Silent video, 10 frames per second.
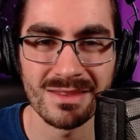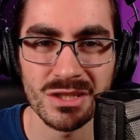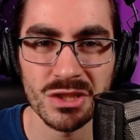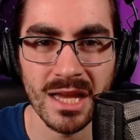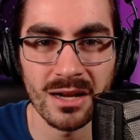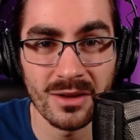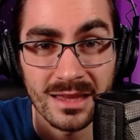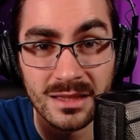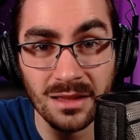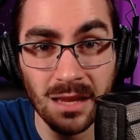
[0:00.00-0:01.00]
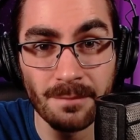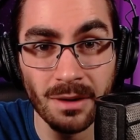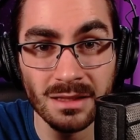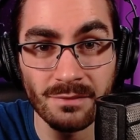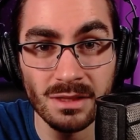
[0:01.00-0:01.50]
to this channel. Hit the like
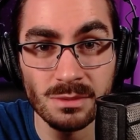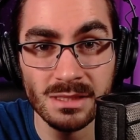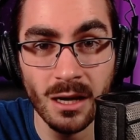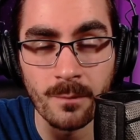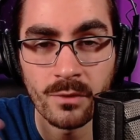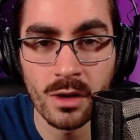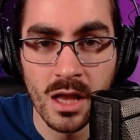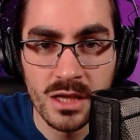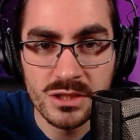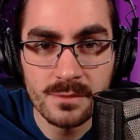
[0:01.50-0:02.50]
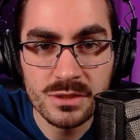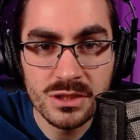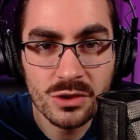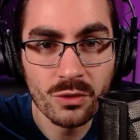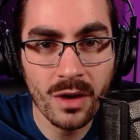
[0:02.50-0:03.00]
button if this was helpful.
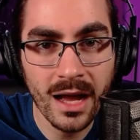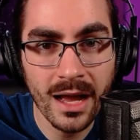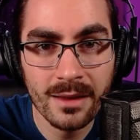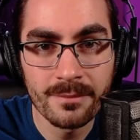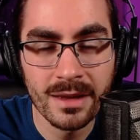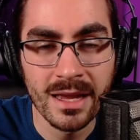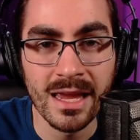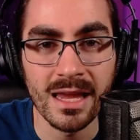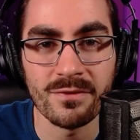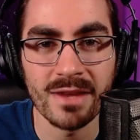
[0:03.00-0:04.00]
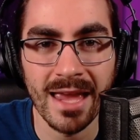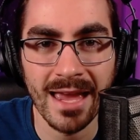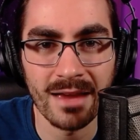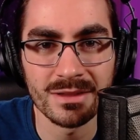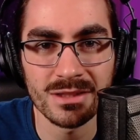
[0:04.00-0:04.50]
Subscribe if you
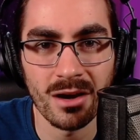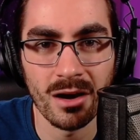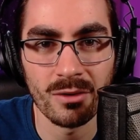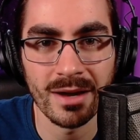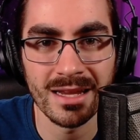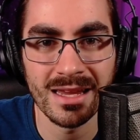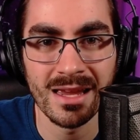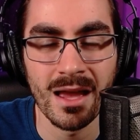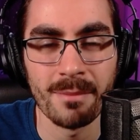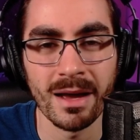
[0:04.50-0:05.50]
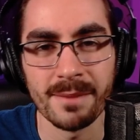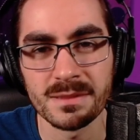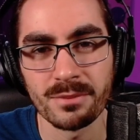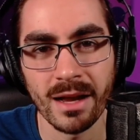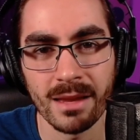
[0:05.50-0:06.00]
haven't already. My name
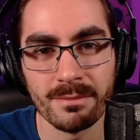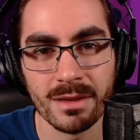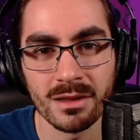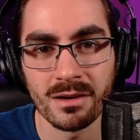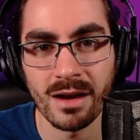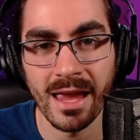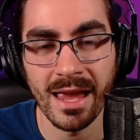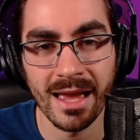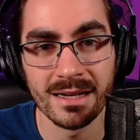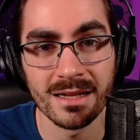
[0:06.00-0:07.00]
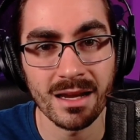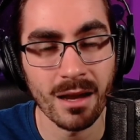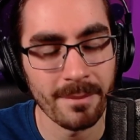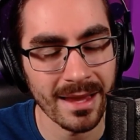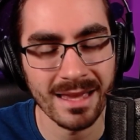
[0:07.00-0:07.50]
is Brian Miller, and
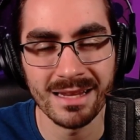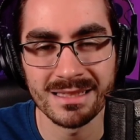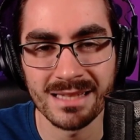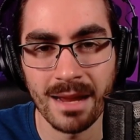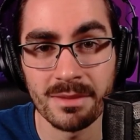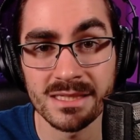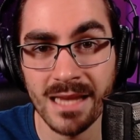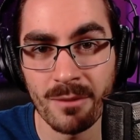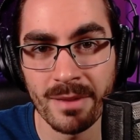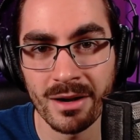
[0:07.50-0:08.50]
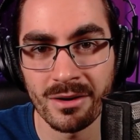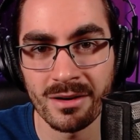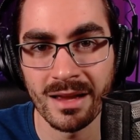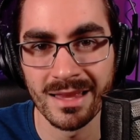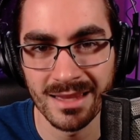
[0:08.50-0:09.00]
come back anytime to sound
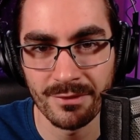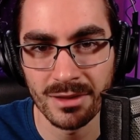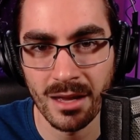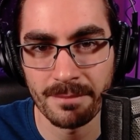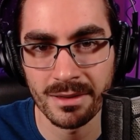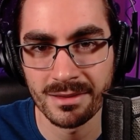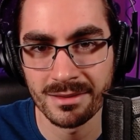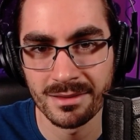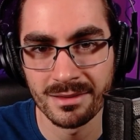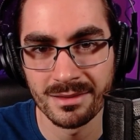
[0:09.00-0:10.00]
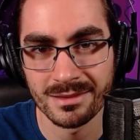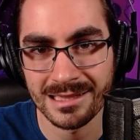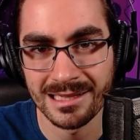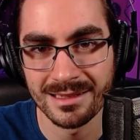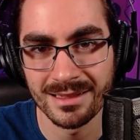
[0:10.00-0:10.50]
better and level up.
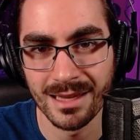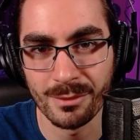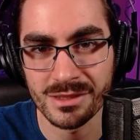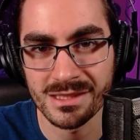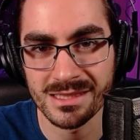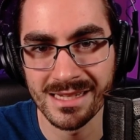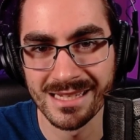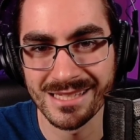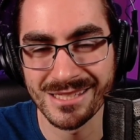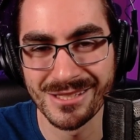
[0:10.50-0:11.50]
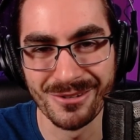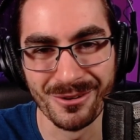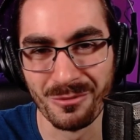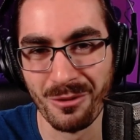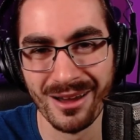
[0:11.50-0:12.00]
And we'll see you
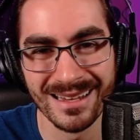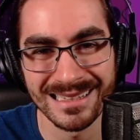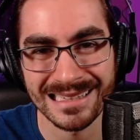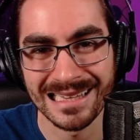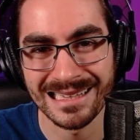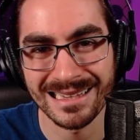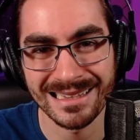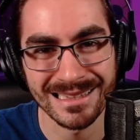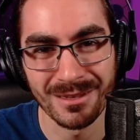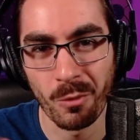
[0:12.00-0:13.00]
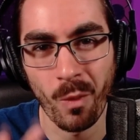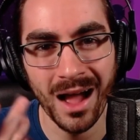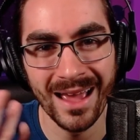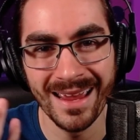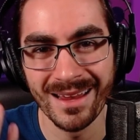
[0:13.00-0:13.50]
soon.
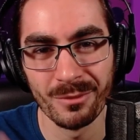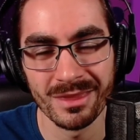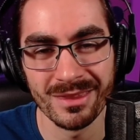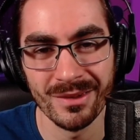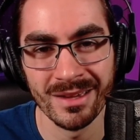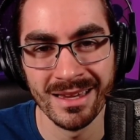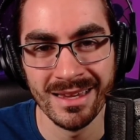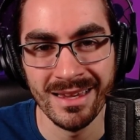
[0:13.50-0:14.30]
Why with the...